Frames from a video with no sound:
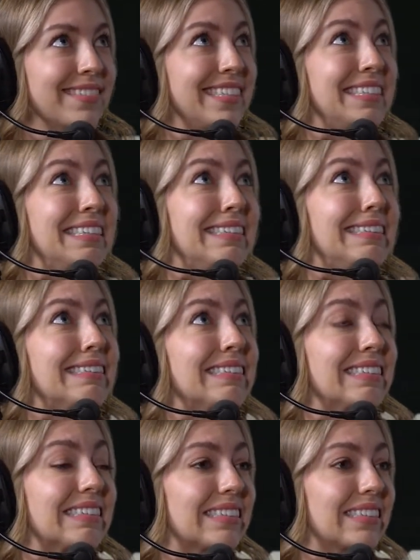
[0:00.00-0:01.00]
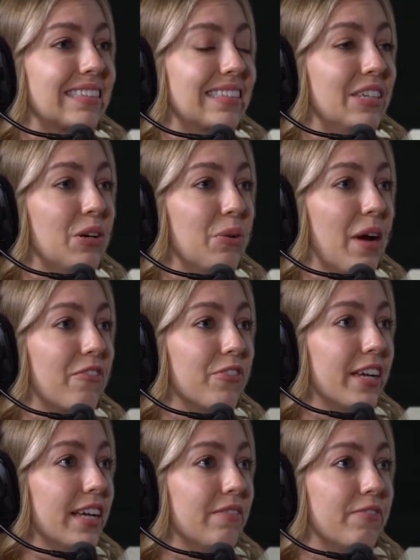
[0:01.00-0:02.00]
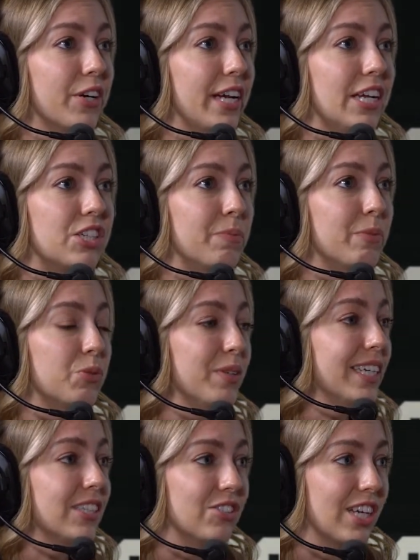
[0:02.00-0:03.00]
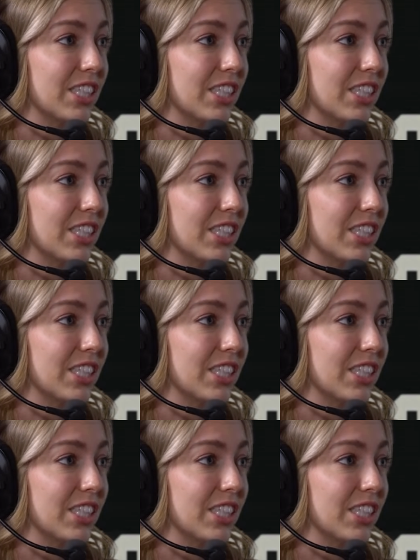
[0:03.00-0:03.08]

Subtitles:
And then, you know, every variation in between,